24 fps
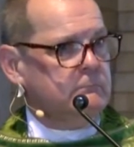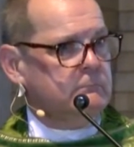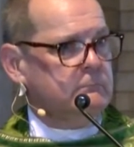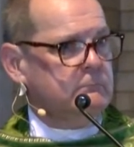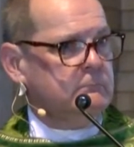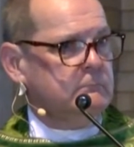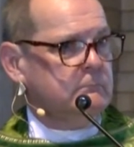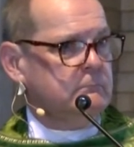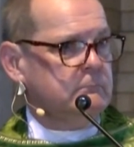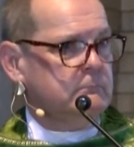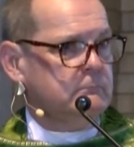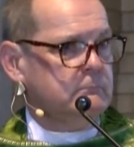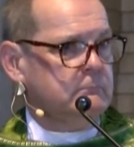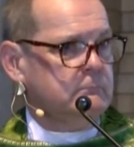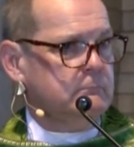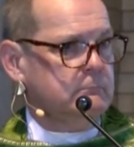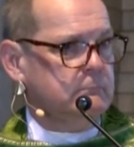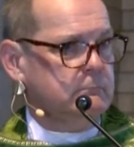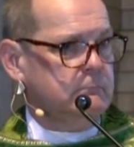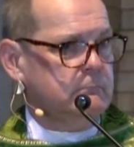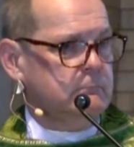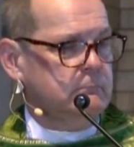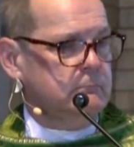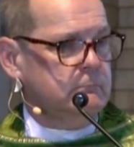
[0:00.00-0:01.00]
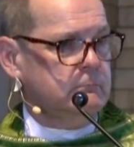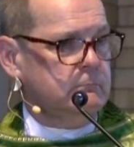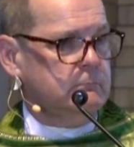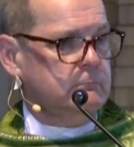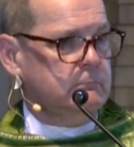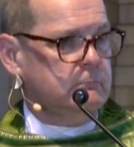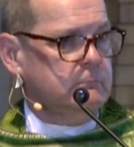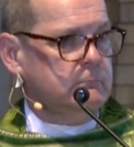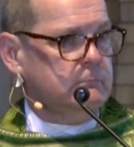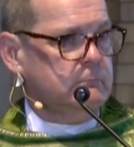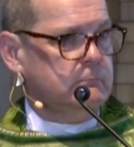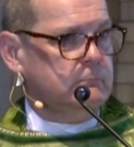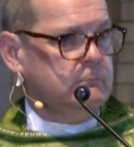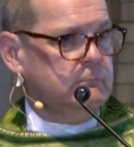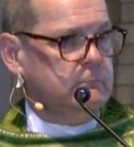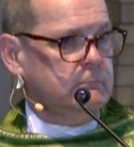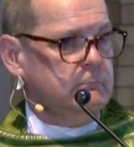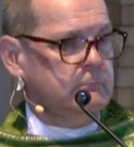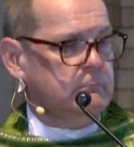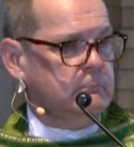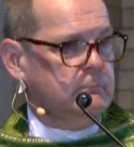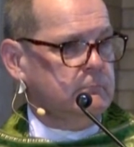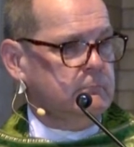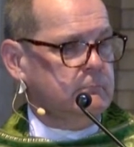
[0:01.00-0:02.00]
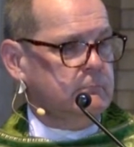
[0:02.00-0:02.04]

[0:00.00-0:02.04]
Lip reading: (no one is talking)